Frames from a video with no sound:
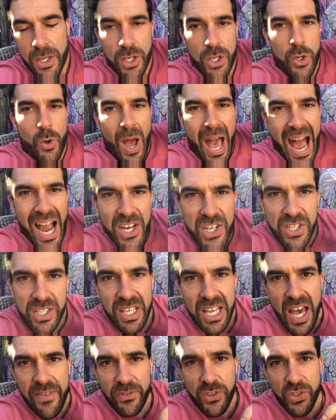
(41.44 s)
you
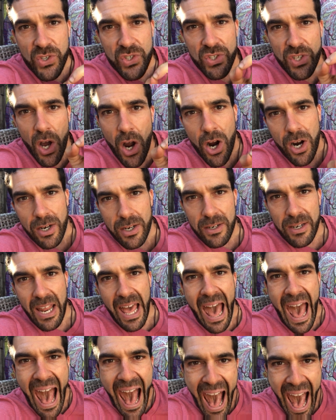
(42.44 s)
actually have to start
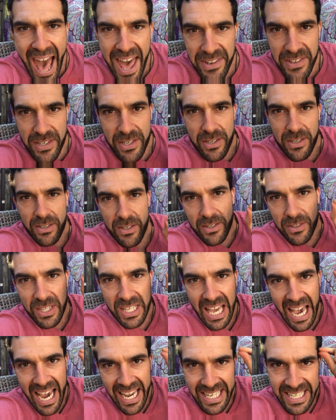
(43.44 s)
at
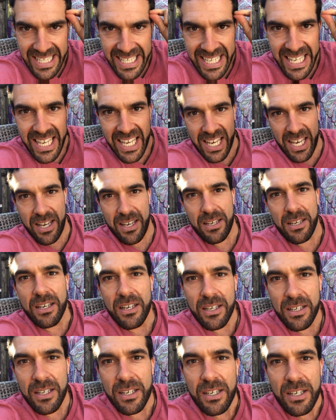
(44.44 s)
the idea
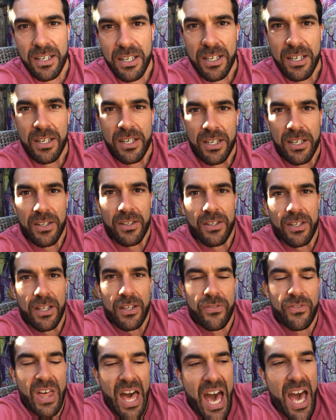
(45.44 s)

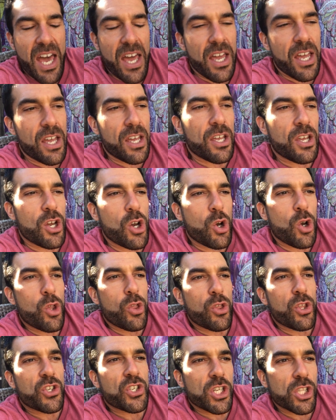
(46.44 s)
that
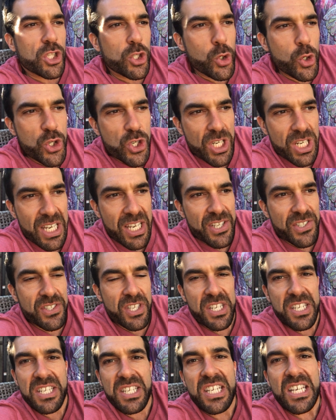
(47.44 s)
the solution is
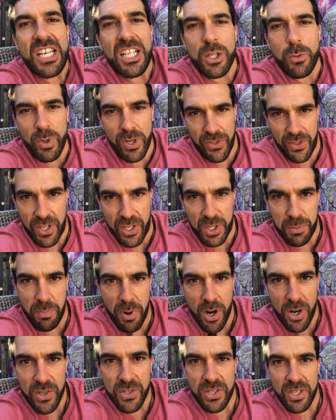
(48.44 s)
to deal with this
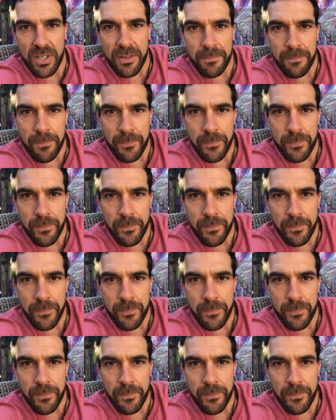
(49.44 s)
person.